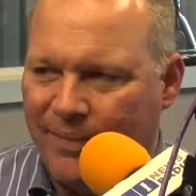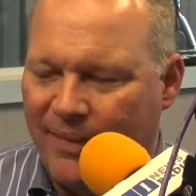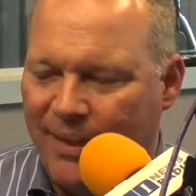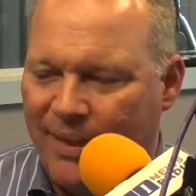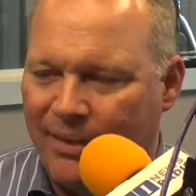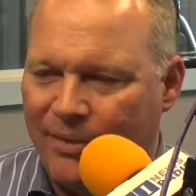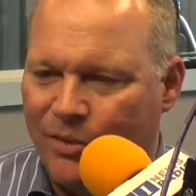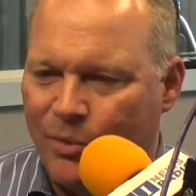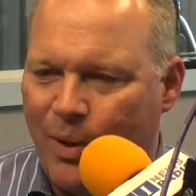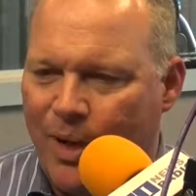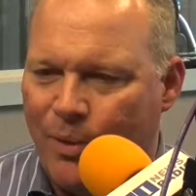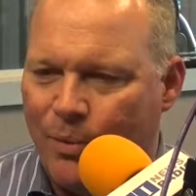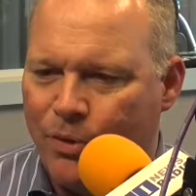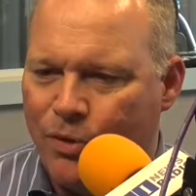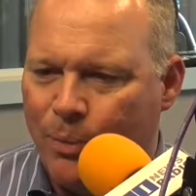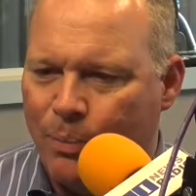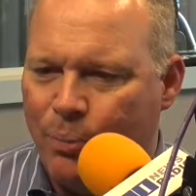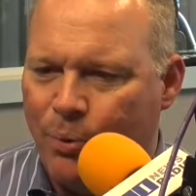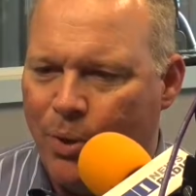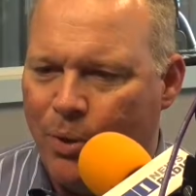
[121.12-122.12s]
Yeah, so I
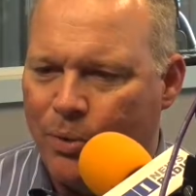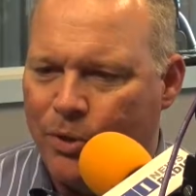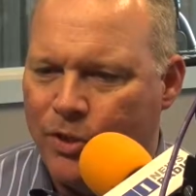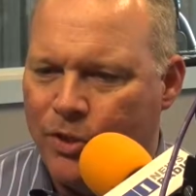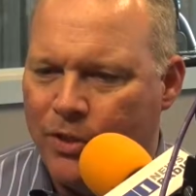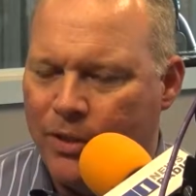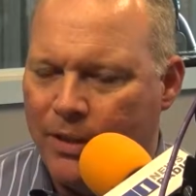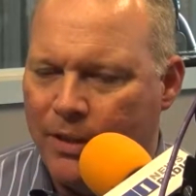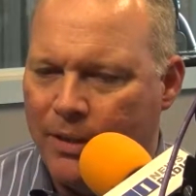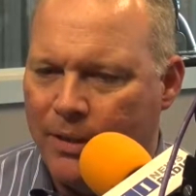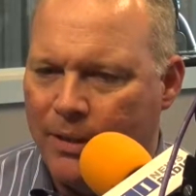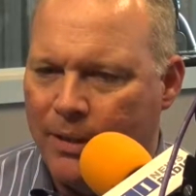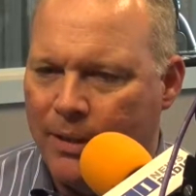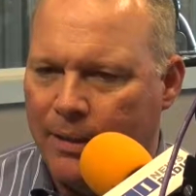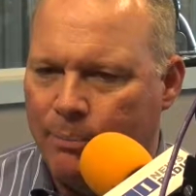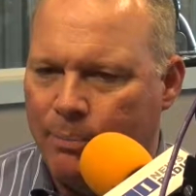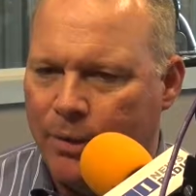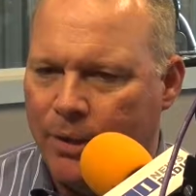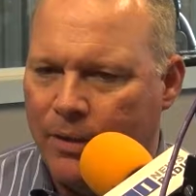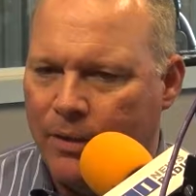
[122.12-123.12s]
was approached
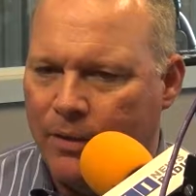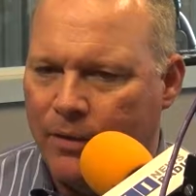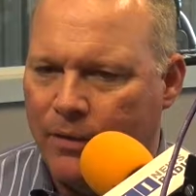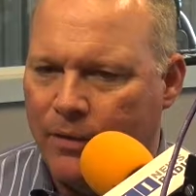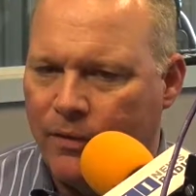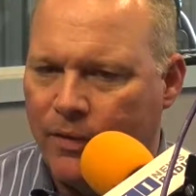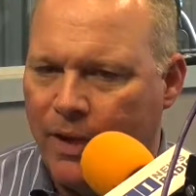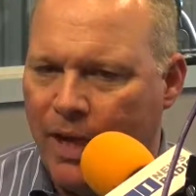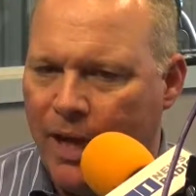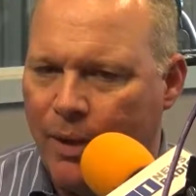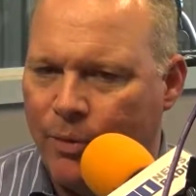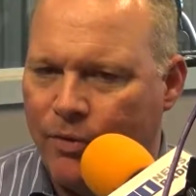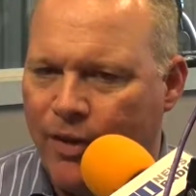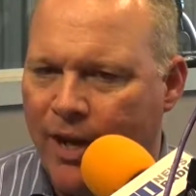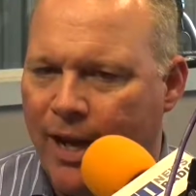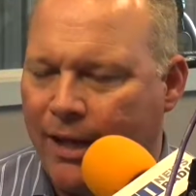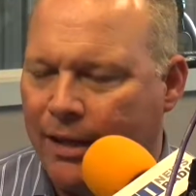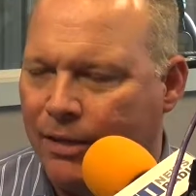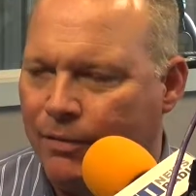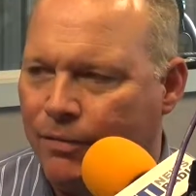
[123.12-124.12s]
because I was
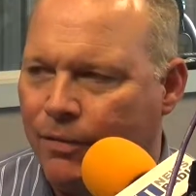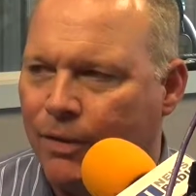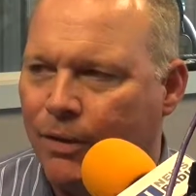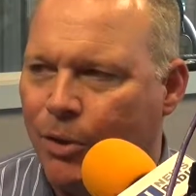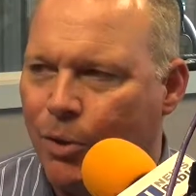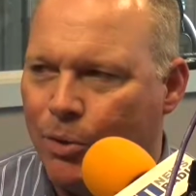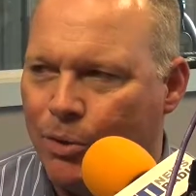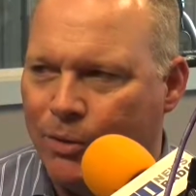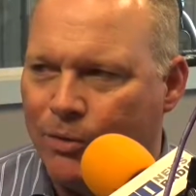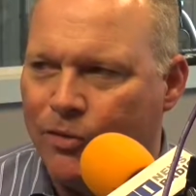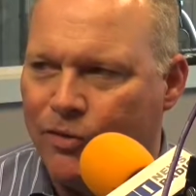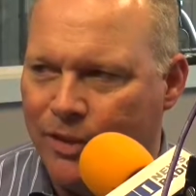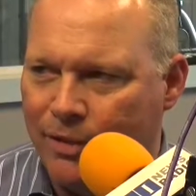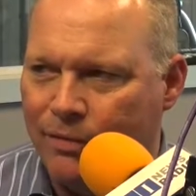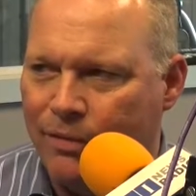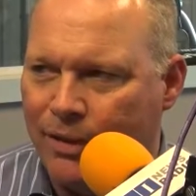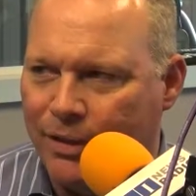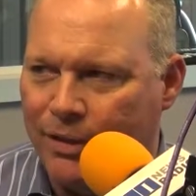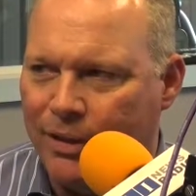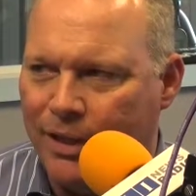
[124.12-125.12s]
active local
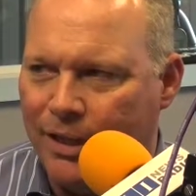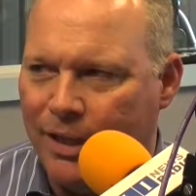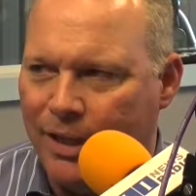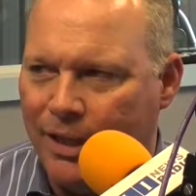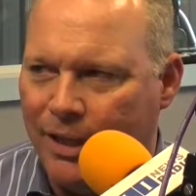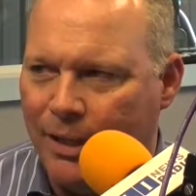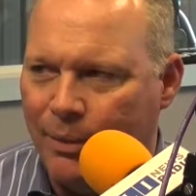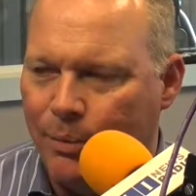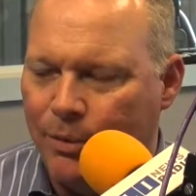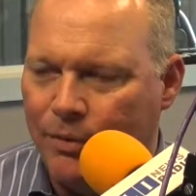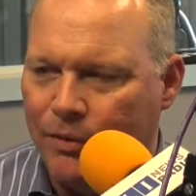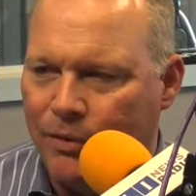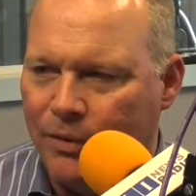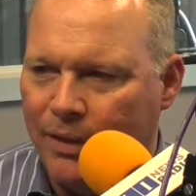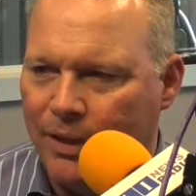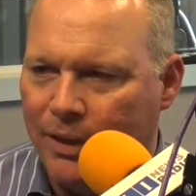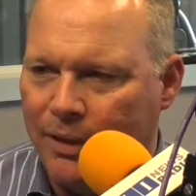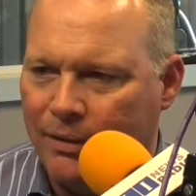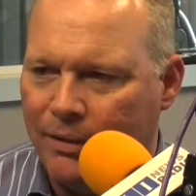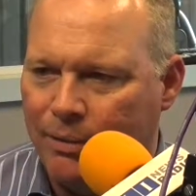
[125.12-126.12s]
civically. Mm-hmm. I was
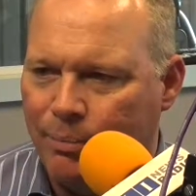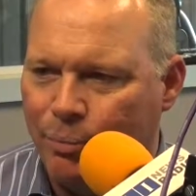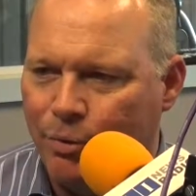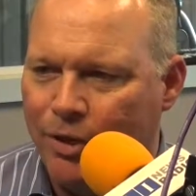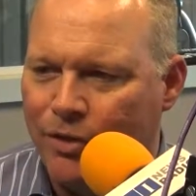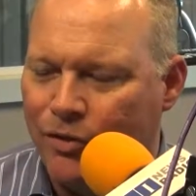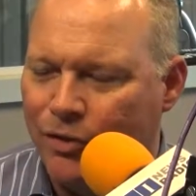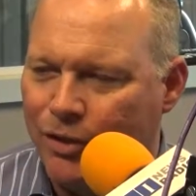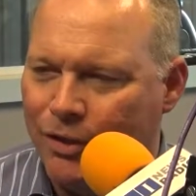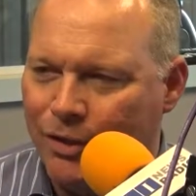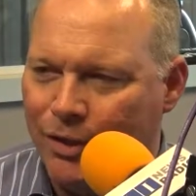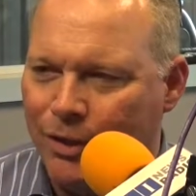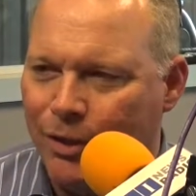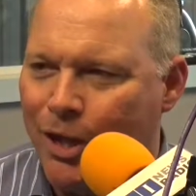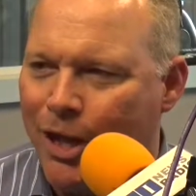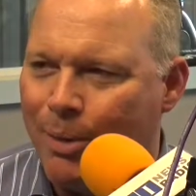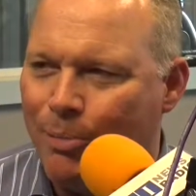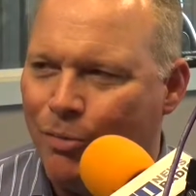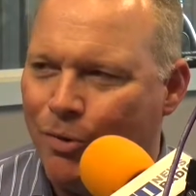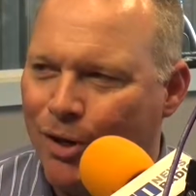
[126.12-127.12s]
president of the
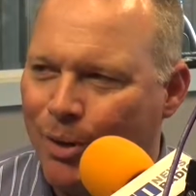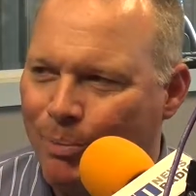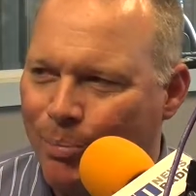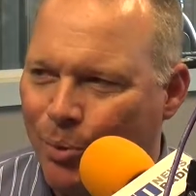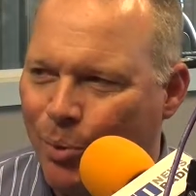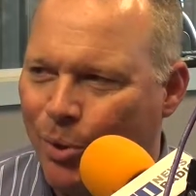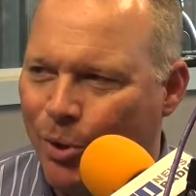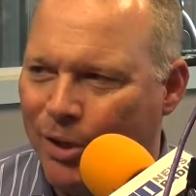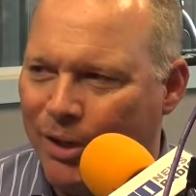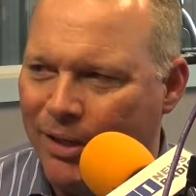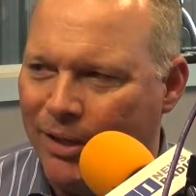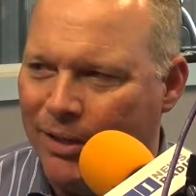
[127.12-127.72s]
library board